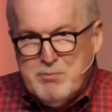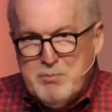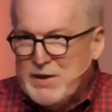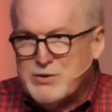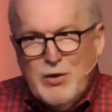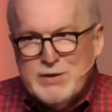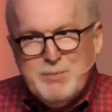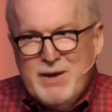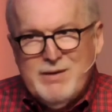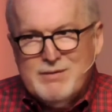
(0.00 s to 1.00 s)
But it's always
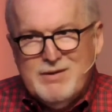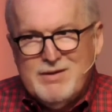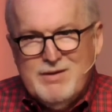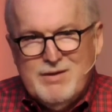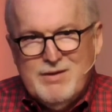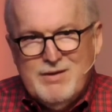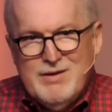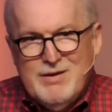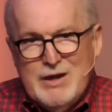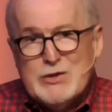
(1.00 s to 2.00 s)
been
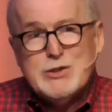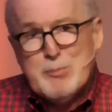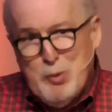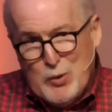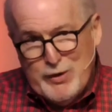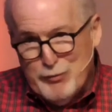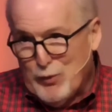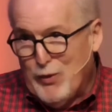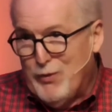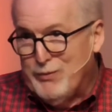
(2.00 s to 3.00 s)
in a supportive
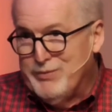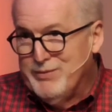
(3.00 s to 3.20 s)
role.